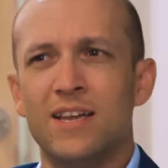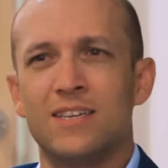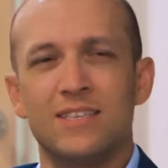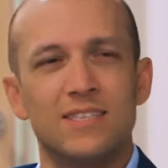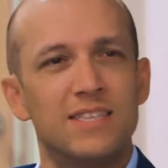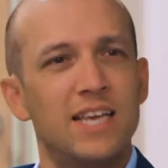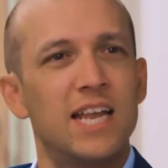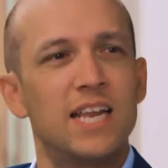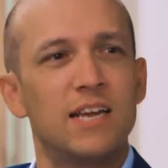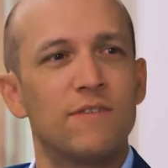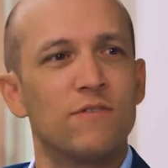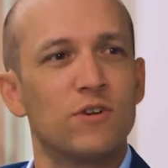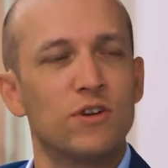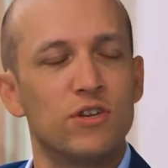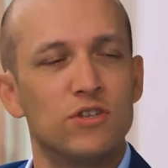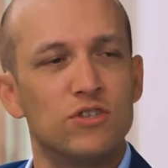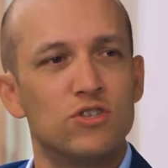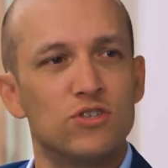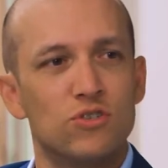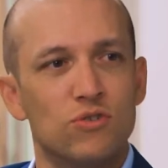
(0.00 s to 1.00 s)
Does that ever
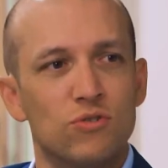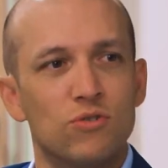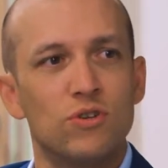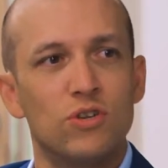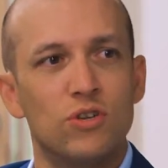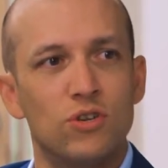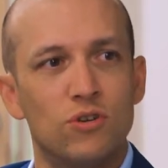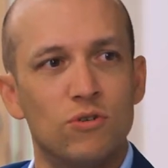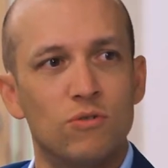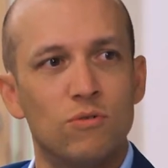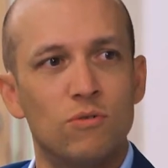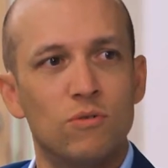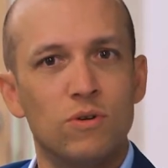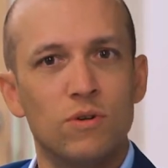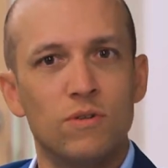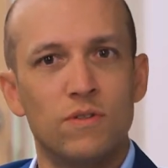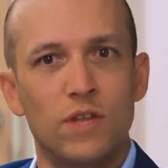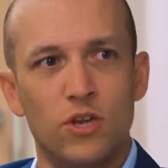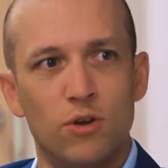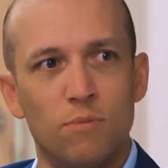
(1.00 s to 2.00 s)
concern you
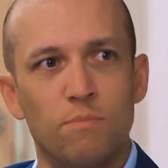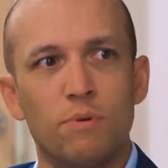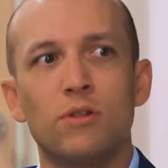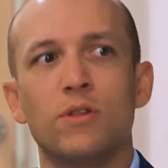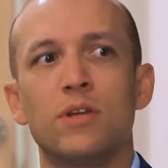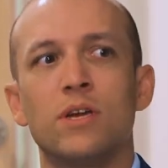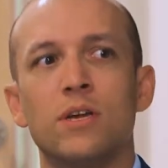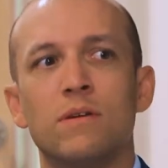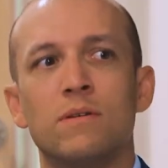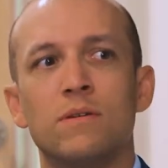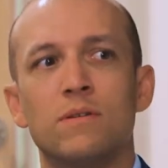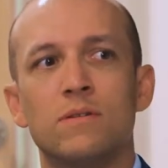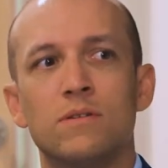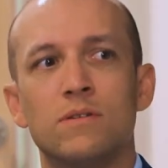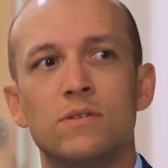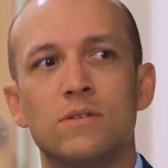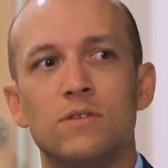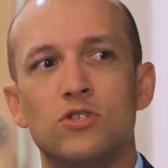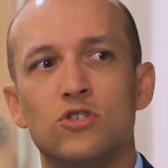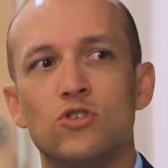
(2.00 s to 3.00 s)
that you're building
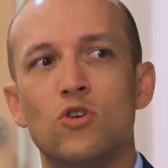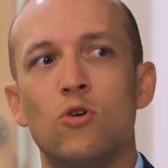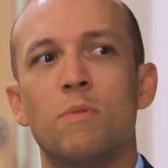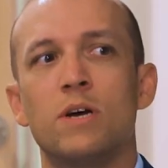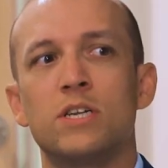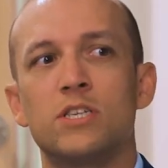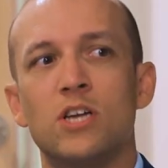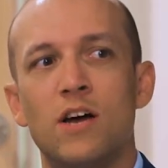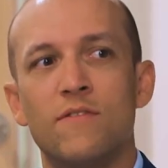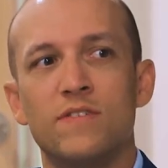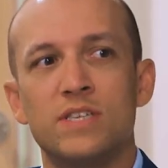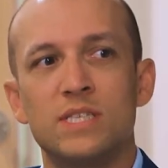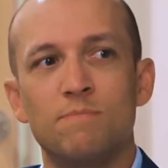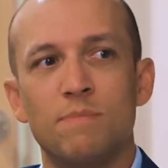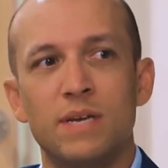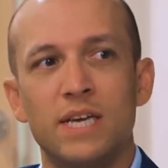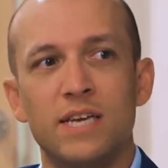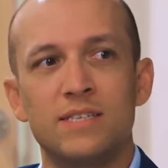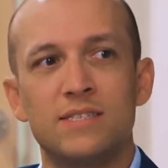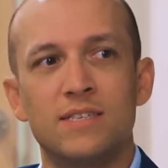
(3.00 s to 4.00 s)
so much office
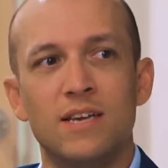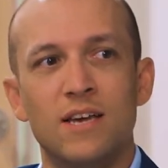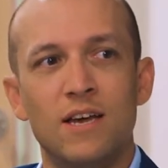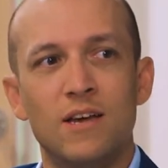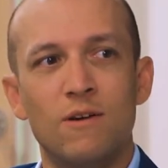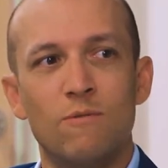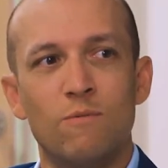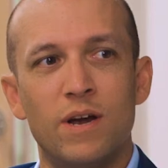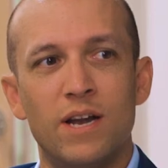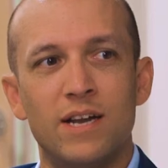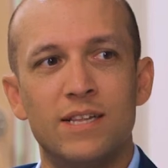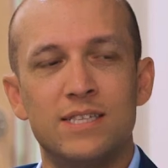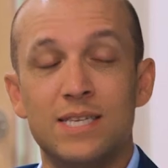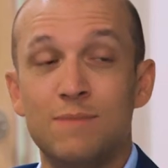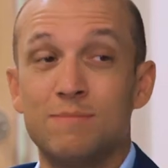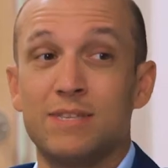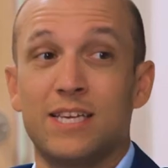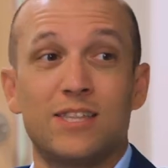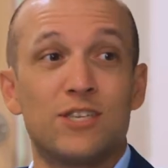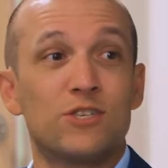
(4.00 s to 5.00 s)
space when it
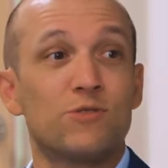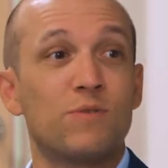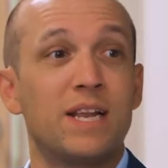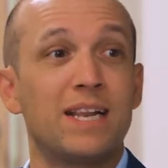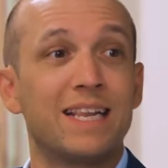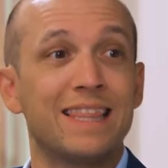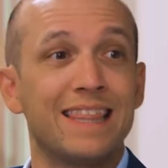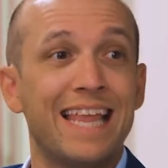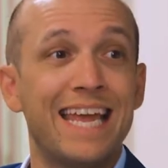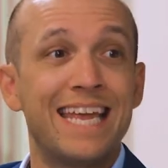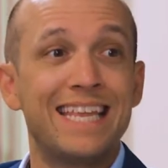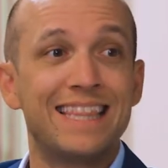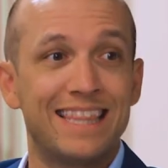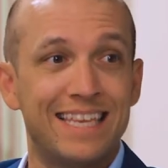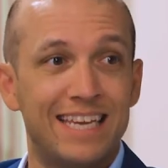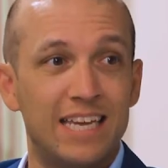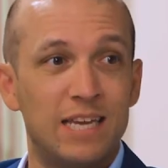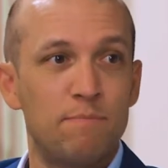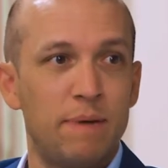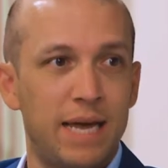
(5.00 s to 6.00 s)
seems like the trend
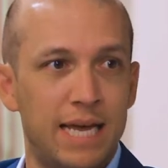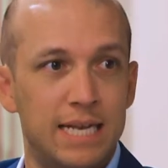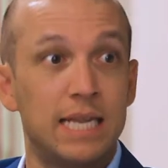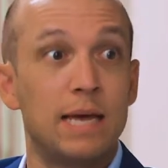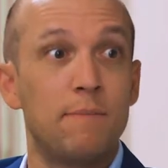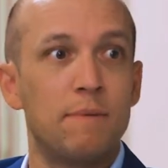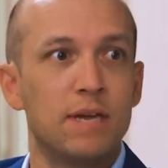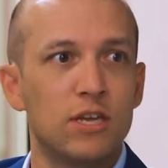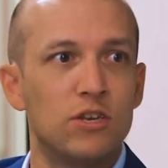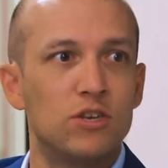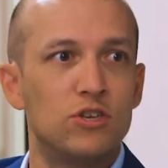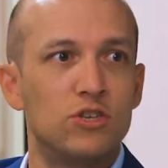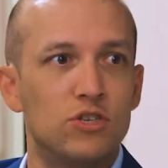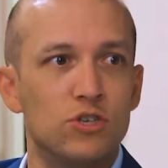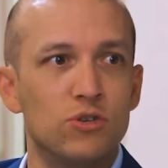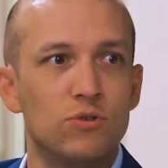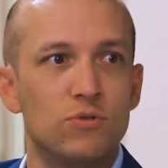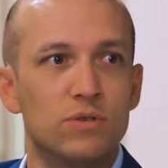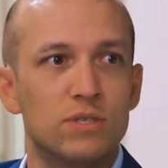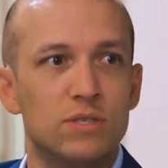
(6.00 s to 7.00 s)
lately, pandemic
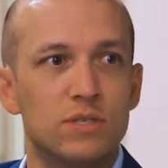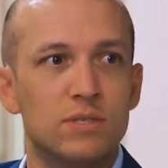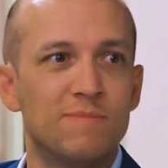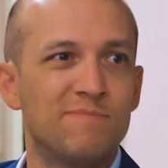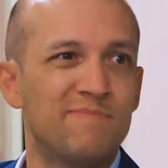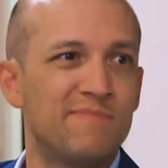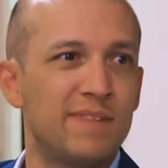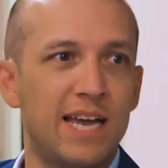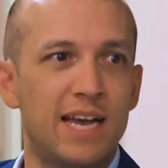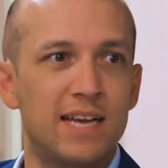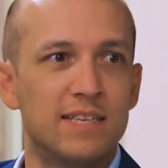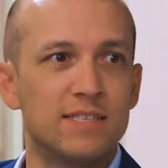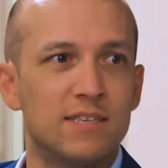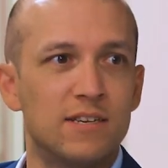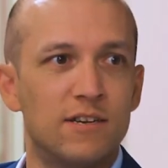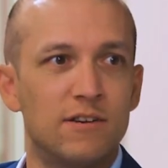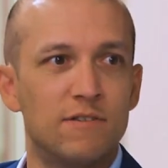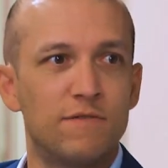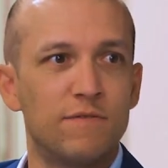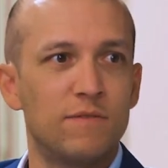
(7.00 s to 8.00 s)
induced, as
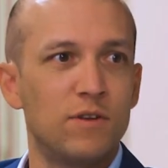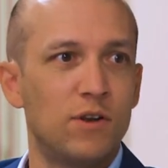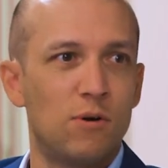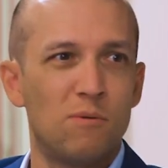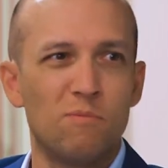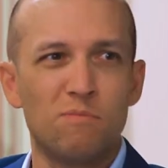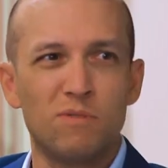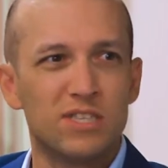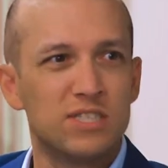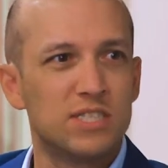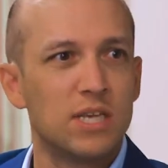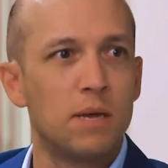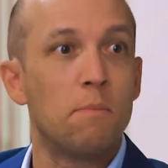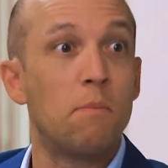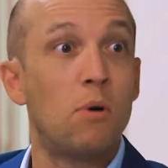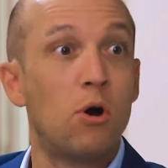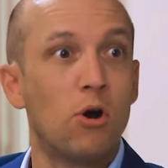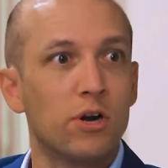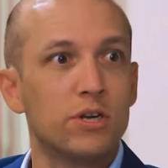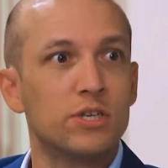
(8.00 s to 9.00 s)
of, let's say
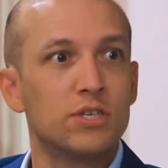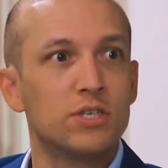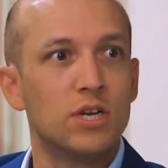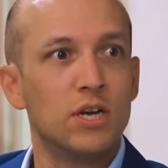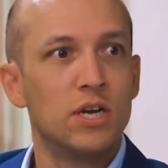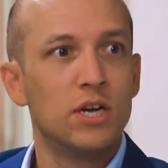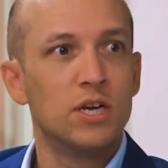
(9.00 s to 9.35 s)
March